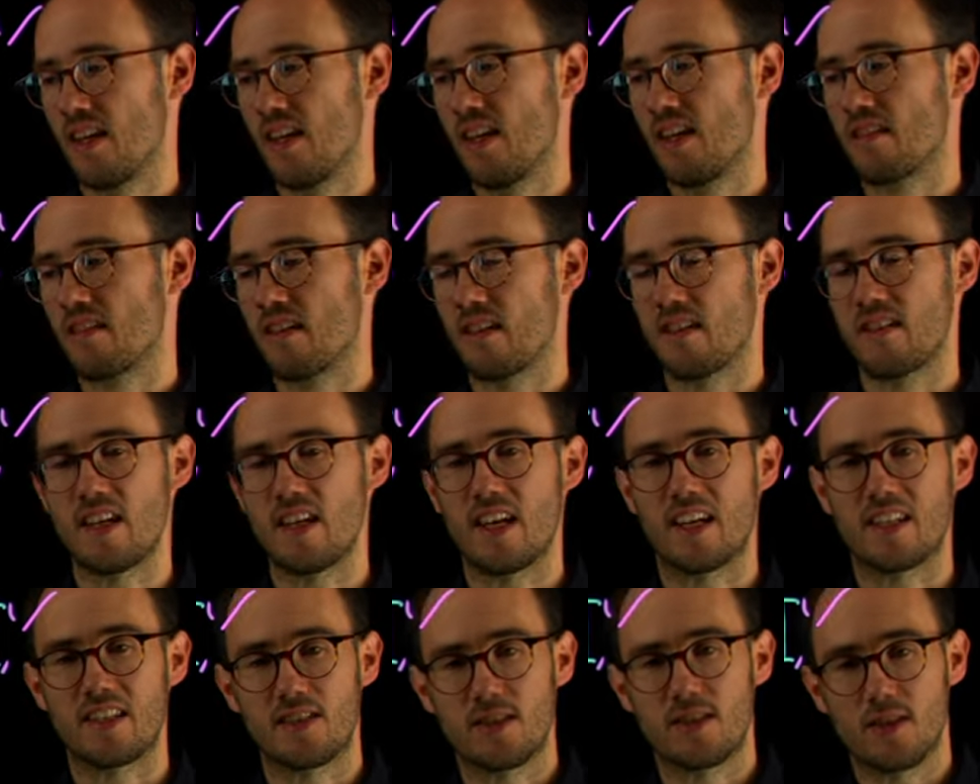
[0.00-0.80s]
then the
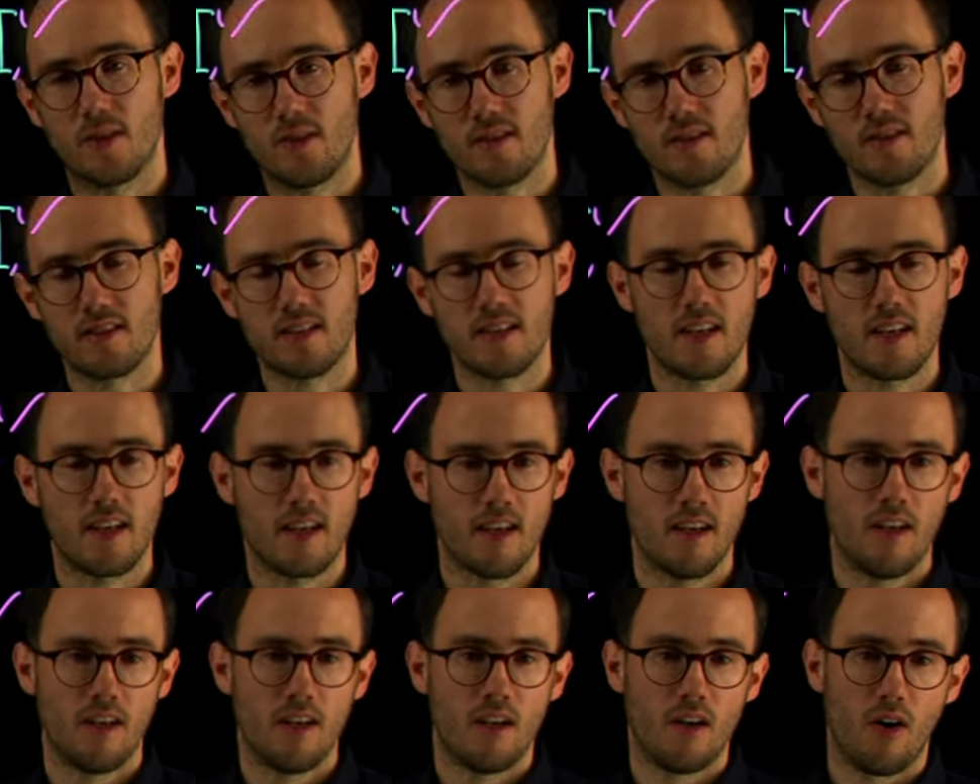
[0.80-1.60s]
uncertainty
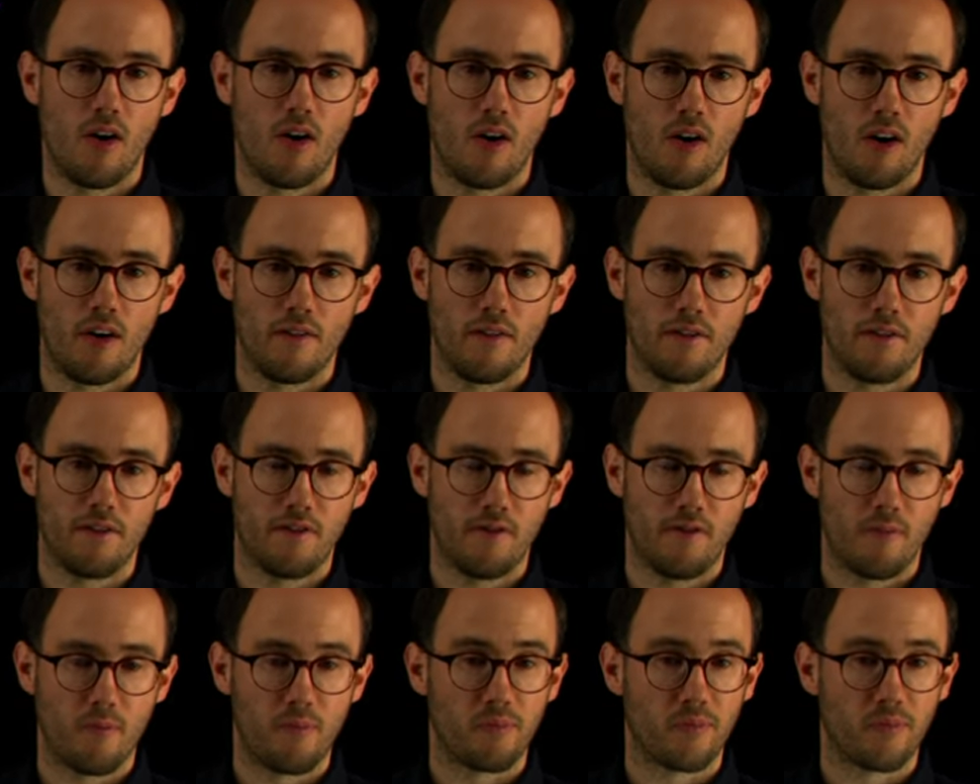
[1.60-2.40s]
of
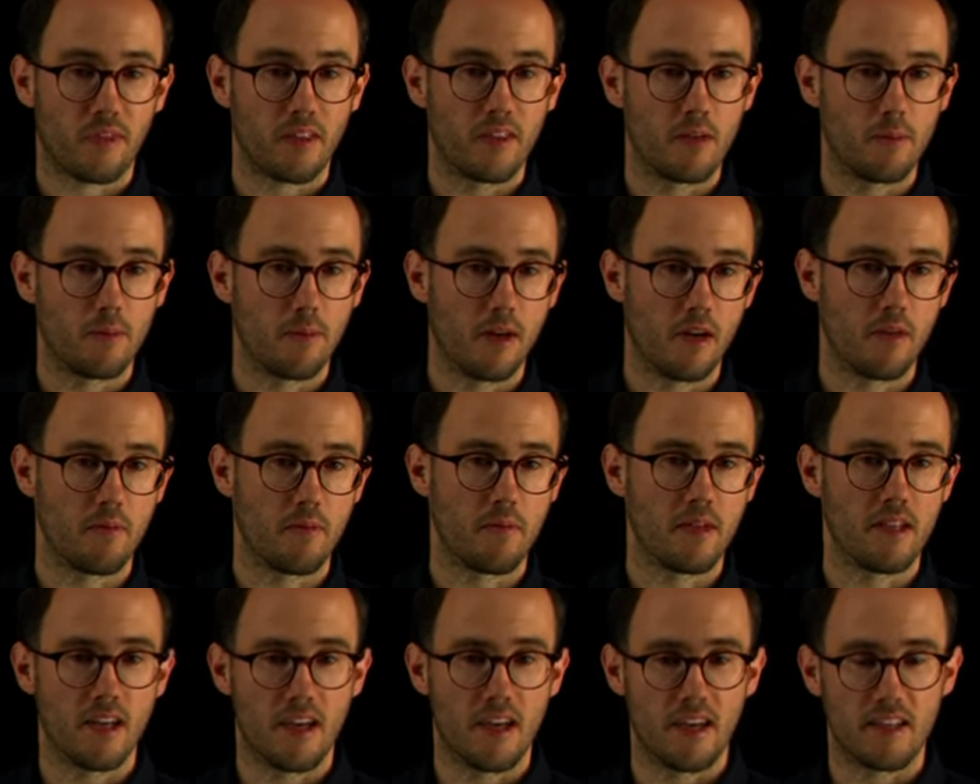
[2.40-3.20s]
the
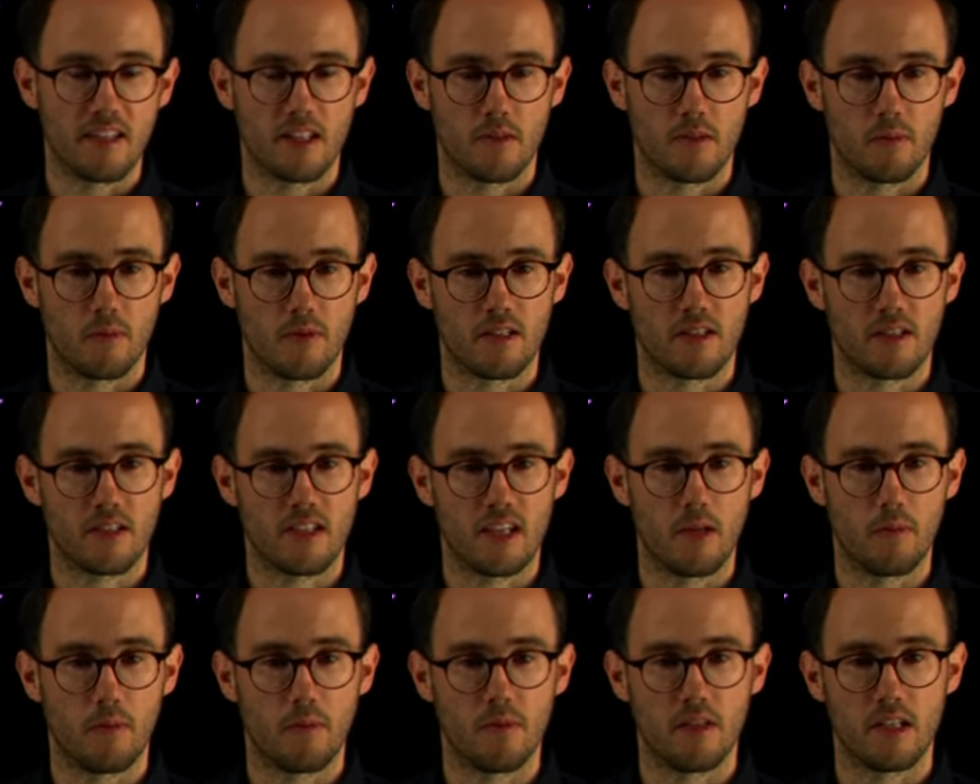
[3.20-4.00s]
parameter estimate
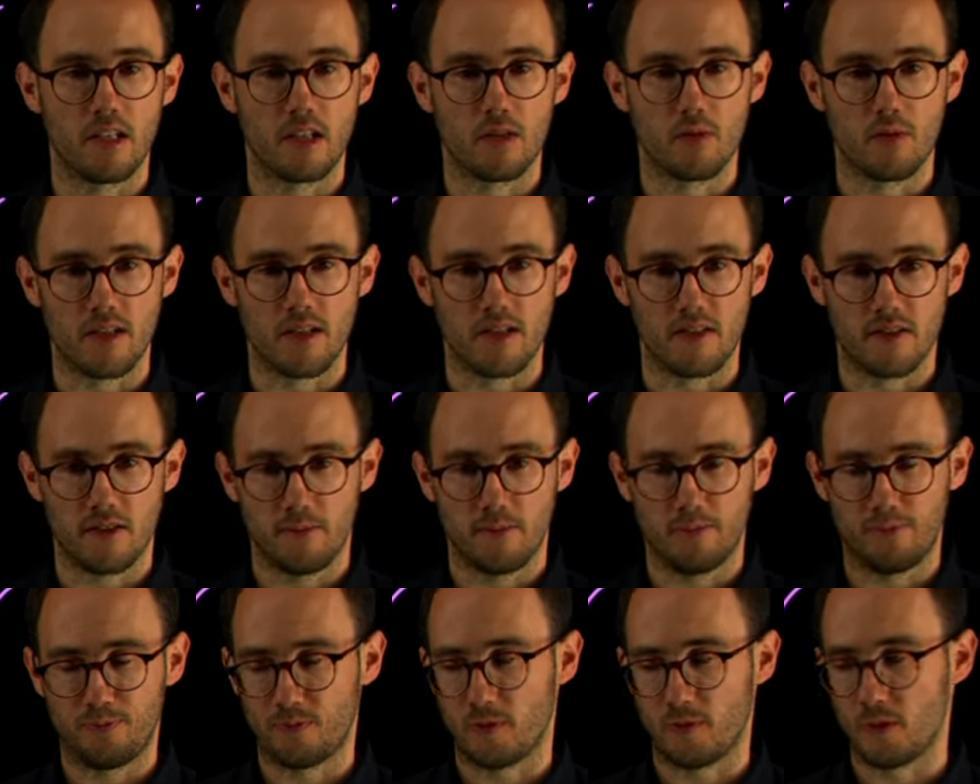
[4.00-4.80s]
can be decreased,
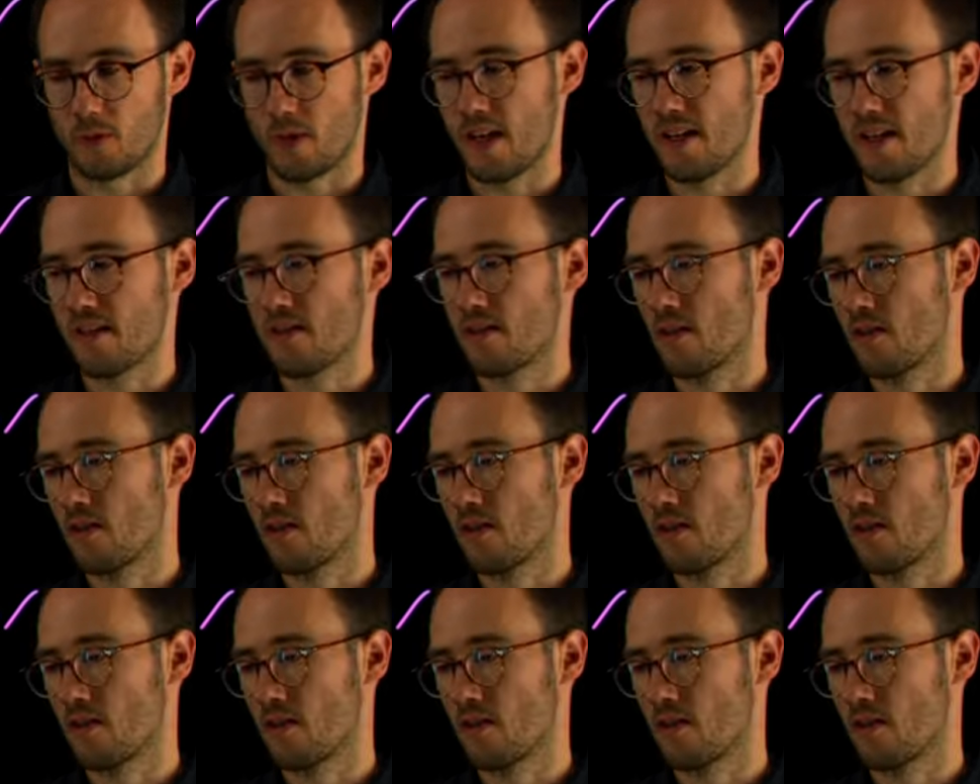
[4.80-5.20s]
right?